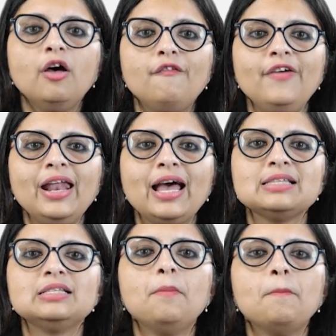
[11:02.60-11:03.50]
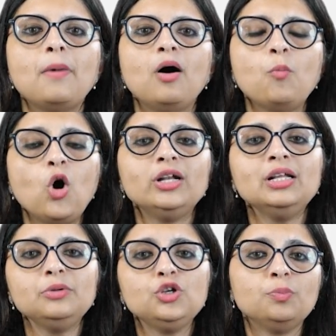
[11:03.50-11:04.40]
whereas the
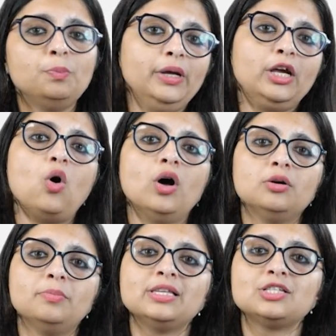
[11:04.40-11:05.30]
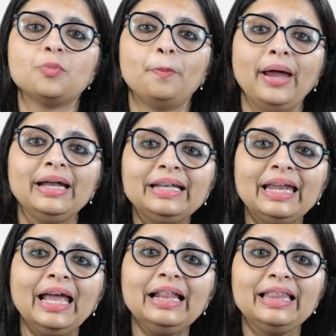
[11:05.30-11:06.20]
modern economists
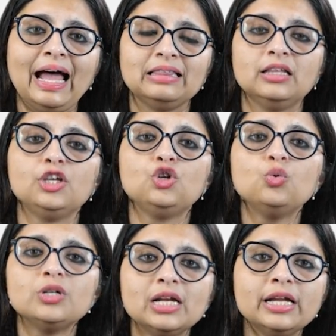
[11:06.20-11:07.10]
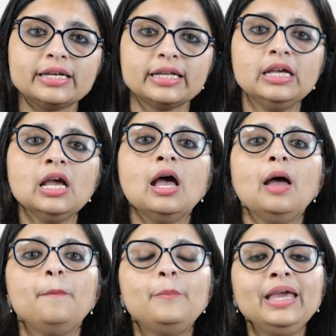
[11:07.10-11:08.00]
maintain that the utility,
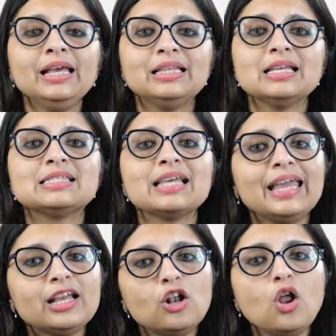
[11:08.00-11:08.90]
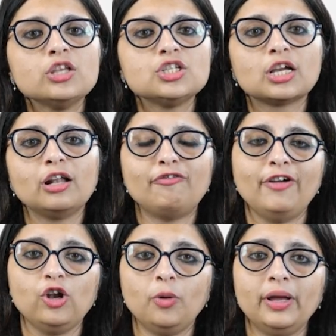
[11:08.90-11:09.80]
being the psychological
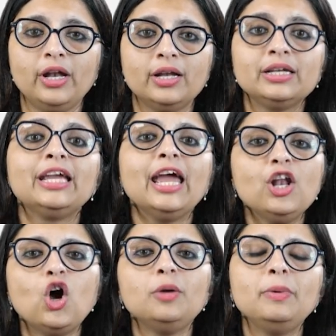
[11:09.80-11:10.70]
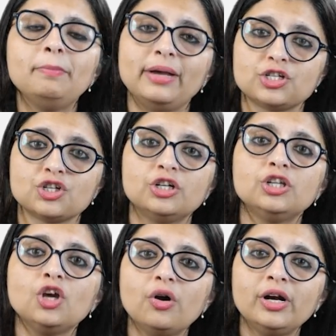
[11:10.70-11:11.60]
phenomenon, cannot be
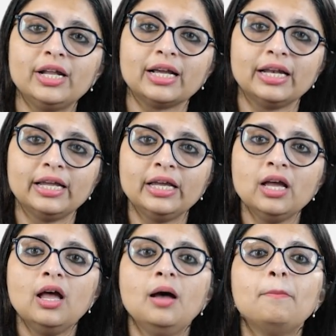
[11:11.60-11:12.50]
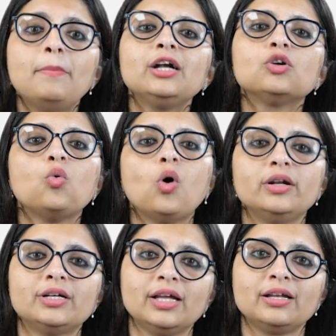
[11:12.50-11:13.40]
measured theoretically but
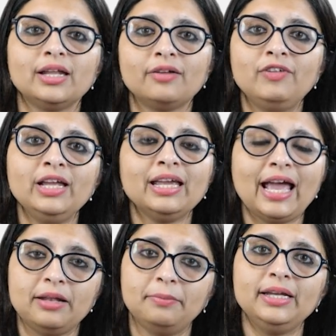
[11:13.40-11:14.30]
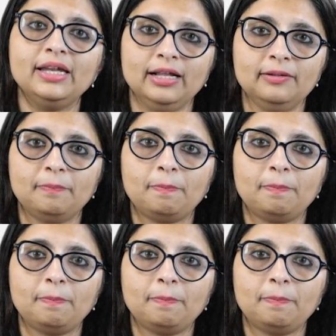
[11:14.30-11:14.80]
qualitatively can be done.